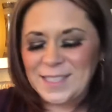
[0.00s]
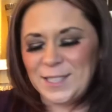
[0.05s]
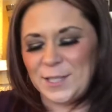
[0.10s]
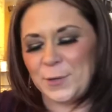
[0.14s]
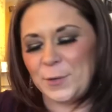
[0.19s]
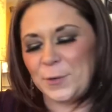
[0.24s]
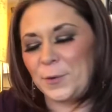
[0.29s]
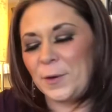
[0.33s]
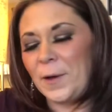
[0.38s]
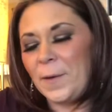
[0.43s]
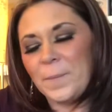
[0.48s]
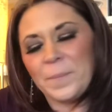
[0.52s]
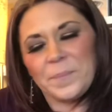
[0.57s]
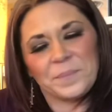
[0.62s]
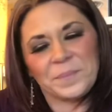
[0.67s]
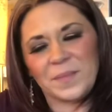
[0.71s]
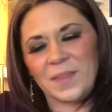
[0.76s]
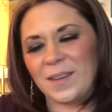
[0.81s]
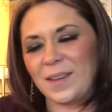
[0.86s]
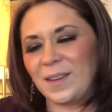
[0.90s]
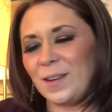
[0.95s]
So
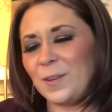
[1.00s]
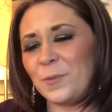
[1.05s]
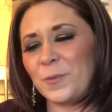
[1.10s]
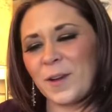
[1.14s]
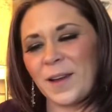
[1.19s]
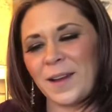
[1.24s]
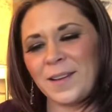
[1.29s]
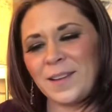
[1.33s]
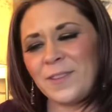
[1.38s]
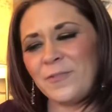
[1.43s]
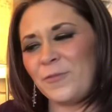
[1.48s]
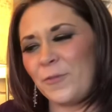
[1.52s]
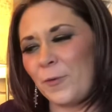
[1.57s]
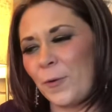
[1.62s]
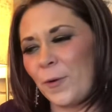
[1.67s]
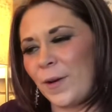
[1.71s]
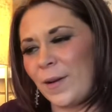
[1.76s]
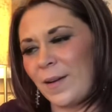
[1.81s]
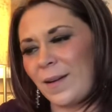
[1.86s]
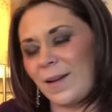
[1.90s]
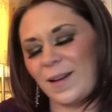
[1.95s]
get ready
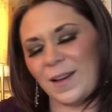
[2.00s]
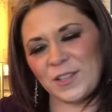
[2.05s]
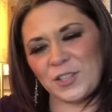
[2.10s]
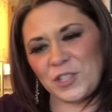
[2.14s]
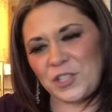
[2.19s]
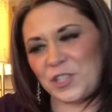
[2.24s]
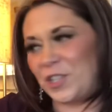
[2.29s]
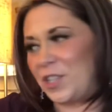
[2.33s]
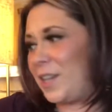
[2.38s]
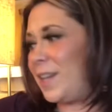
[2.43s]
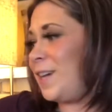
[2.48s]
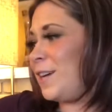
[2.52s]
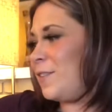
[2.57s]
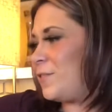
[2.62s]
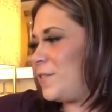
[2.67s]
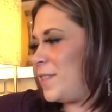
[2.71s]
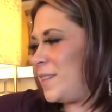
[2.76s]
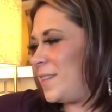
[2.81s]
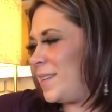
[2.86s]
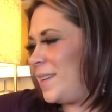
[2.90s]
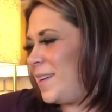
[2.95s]
for a
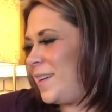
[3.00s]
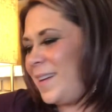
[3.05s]
shift,